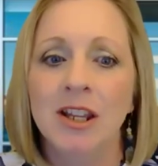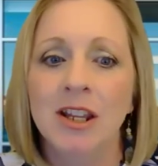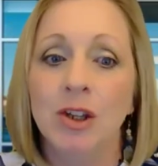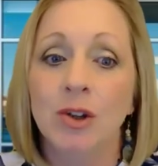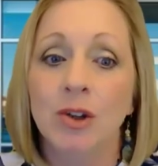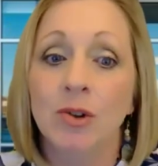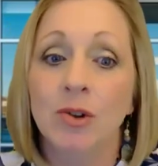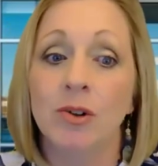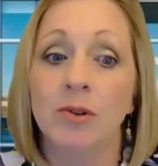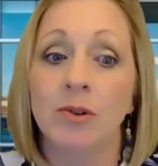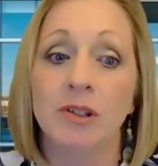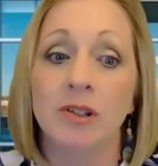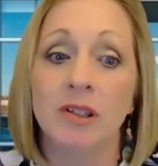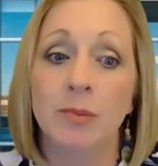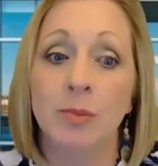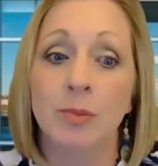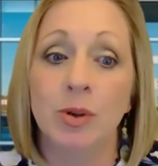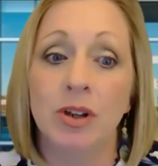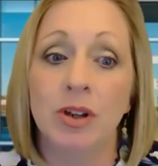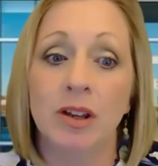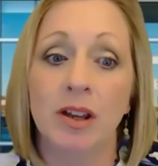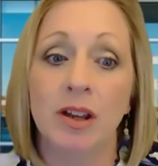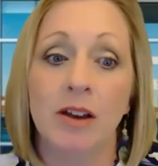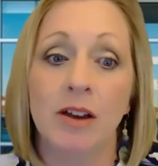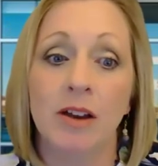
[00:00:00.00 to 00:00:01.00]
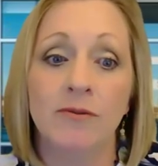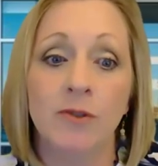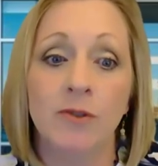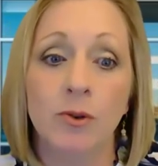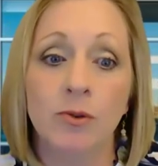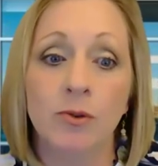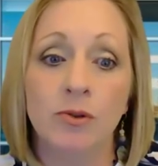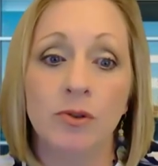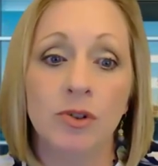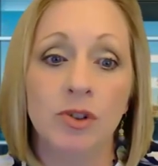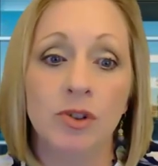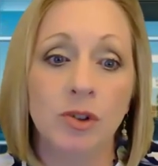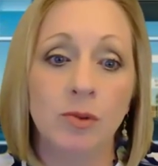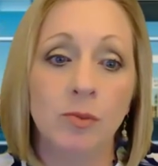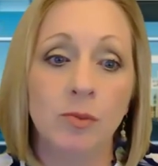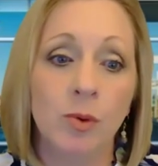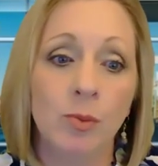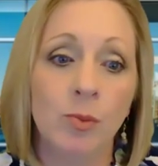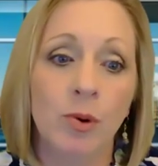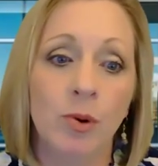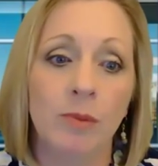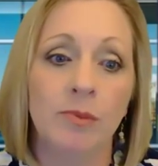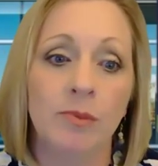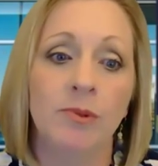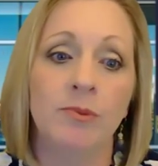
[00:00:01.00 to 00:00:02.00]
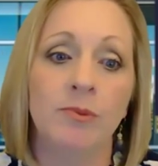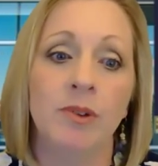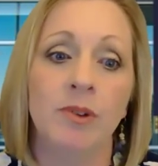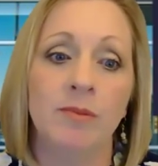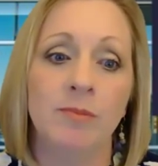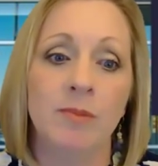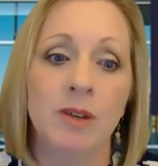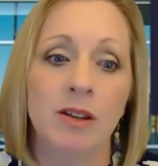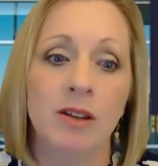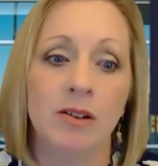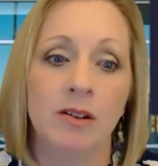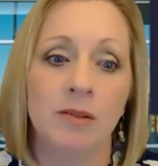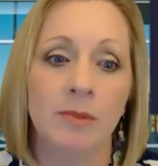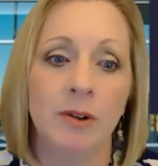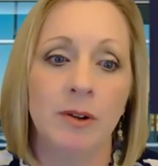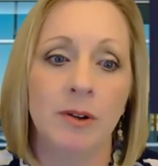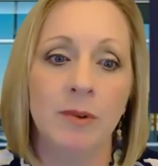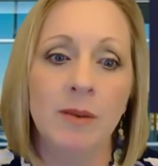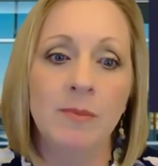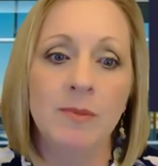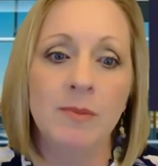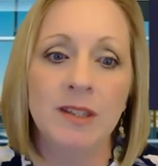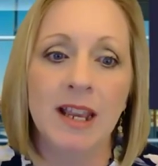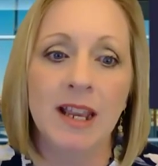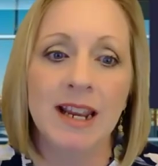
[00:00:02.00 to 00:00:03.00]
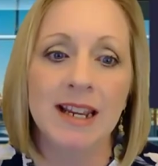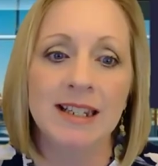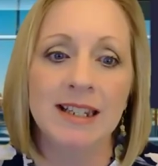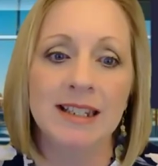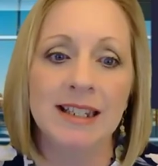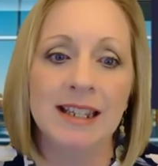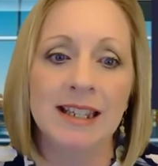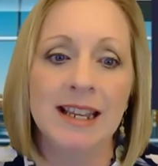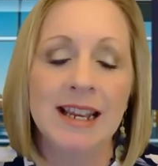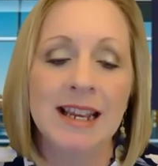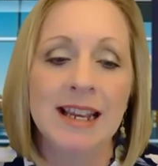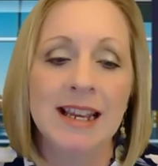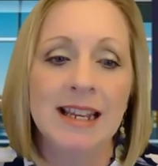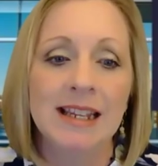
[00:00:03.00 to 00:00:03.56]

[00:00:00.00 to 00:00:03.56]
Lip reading: You can always book a phone or a Zoom appointment with me on my website